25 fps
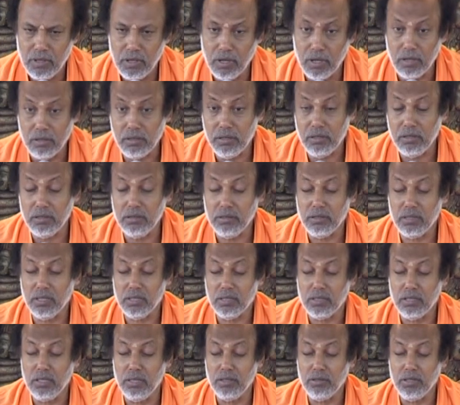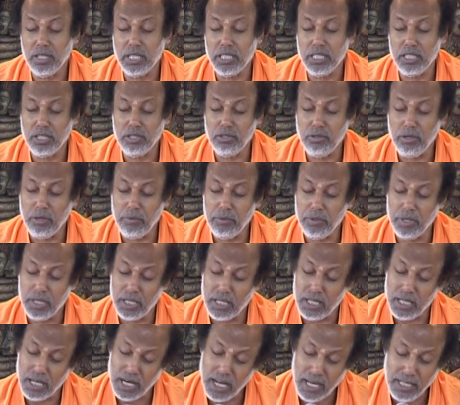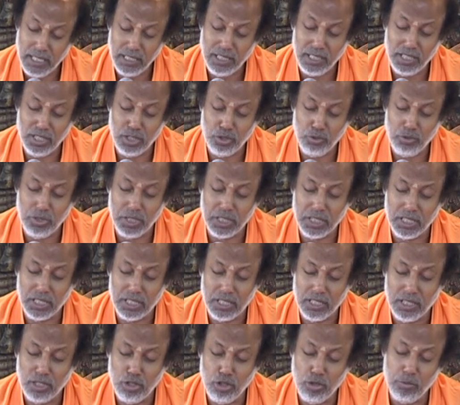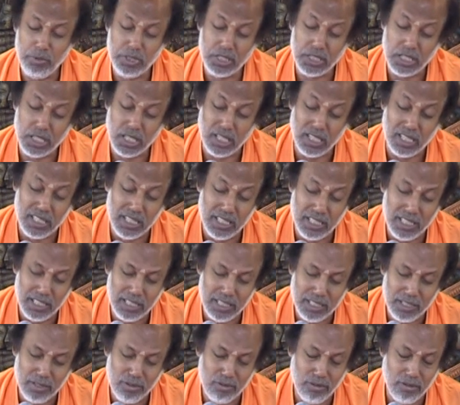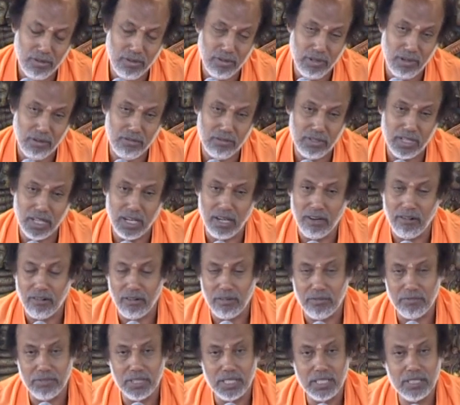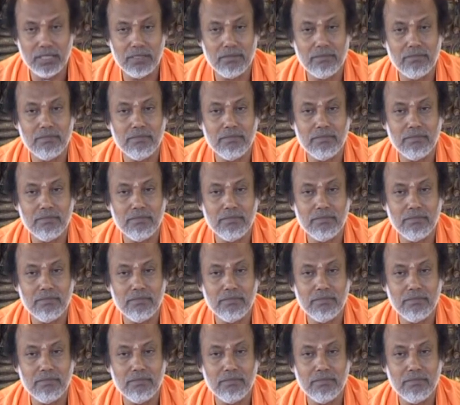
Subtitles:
Unconsciously get into even a nice situation, you'll be stuck in it. You don't know how to get out of it.